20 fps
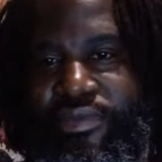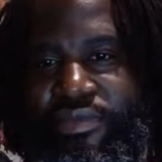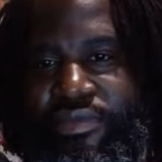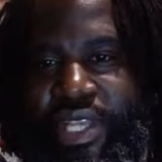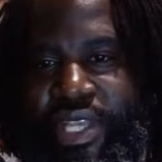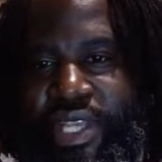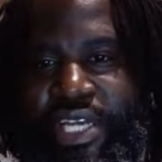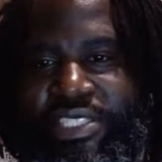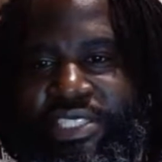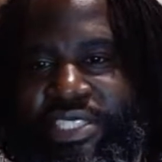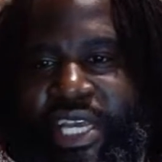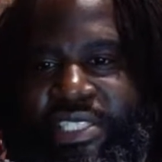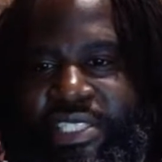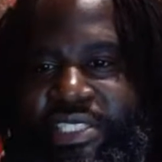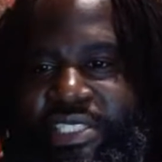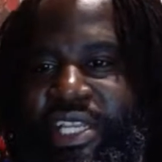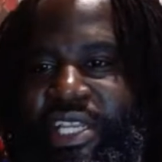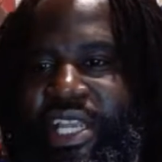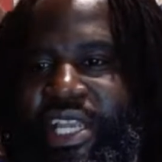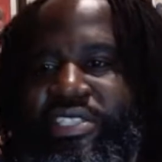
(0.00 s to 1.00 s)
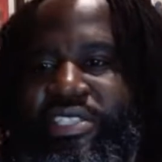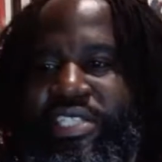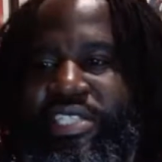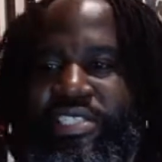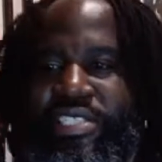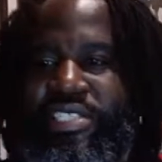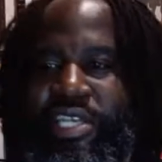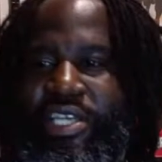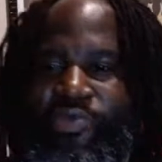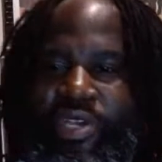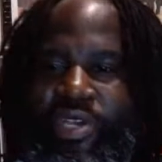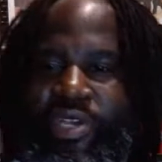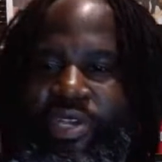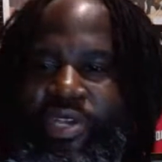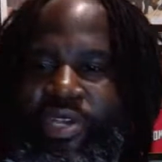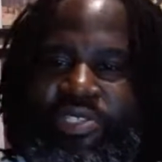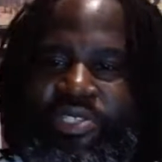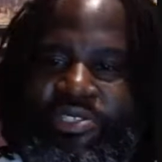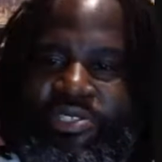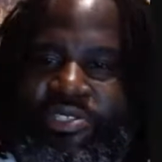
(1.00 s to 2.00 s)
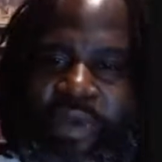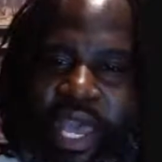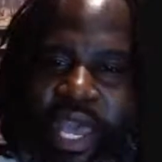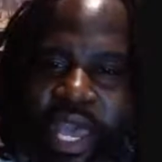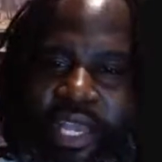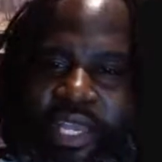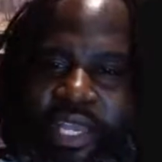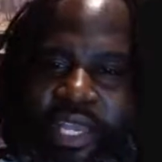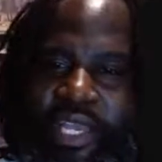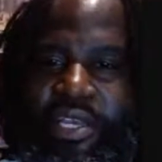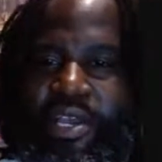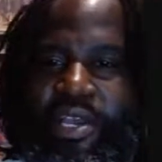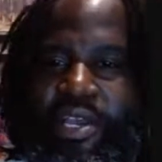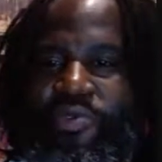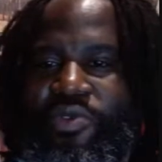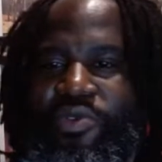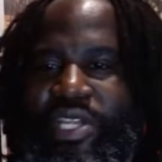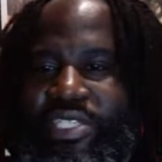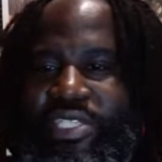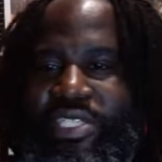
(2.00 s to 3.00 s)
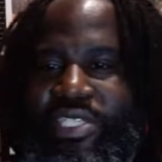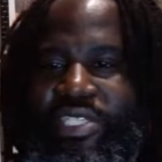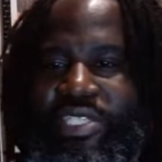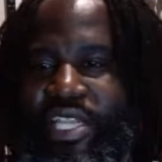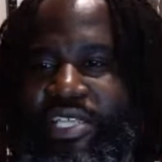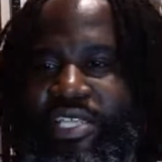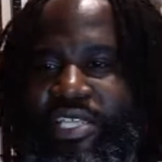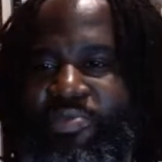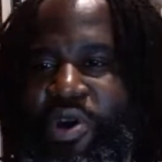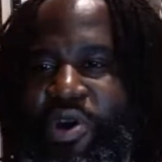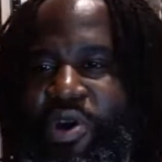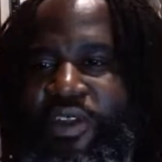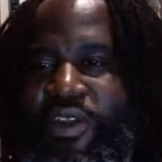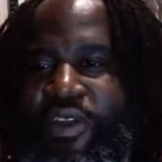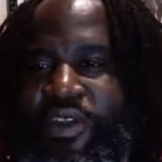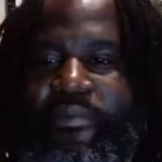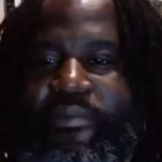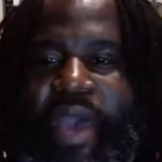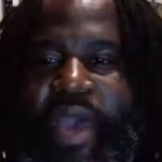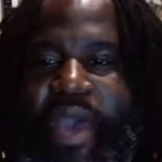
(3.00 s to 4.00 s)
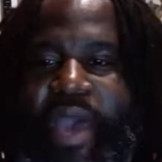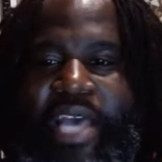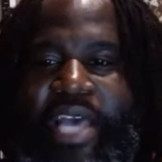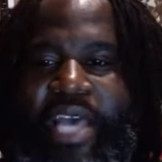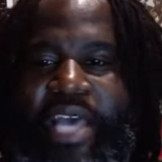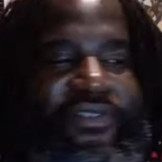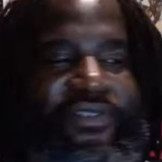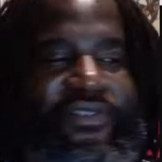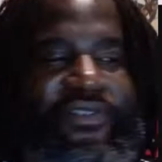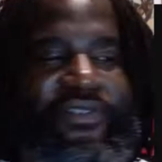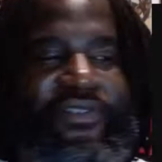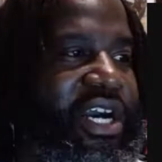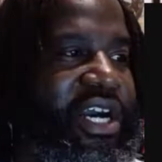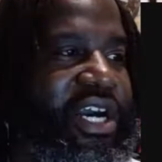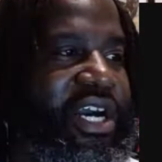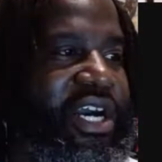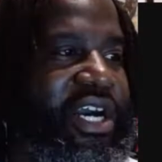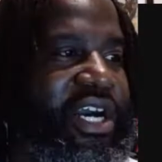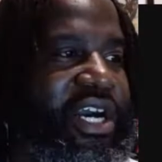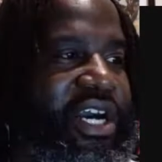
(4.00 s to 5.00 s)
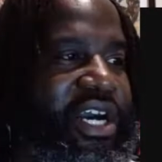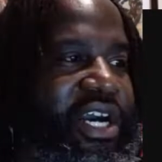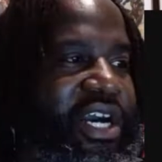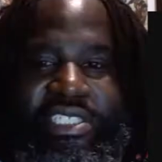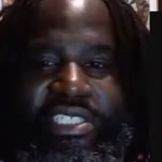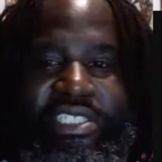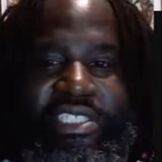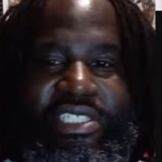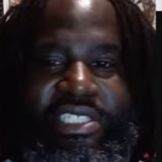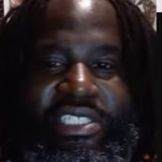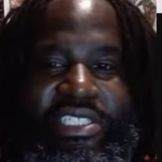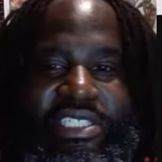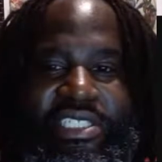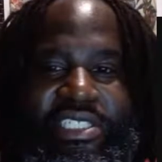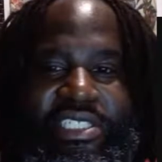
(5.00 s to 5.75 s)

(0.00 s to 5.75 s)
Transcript: Yeah, Shang-Chi, Legend of 10 Rings pushed back. Release date is part of a massive Disney shuffle.